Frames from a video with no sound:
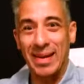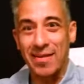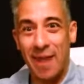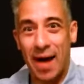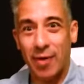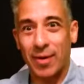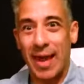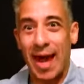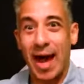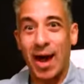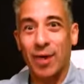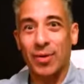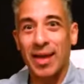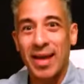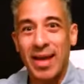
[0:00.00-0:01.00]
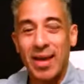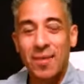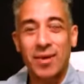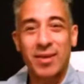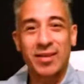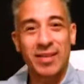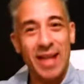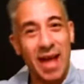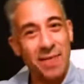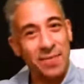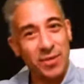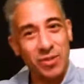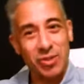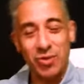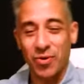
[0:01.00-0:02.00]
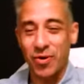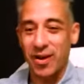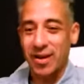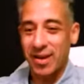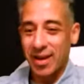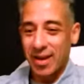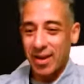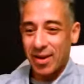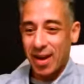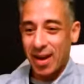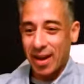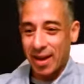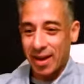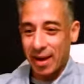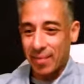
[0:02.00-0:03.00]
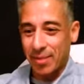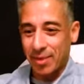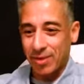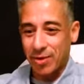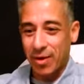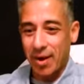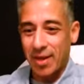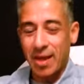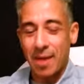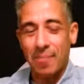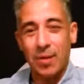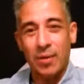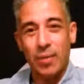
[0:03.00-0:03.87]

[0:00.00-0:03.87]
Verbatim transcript: live out loud because life is short and I'm enjoying that.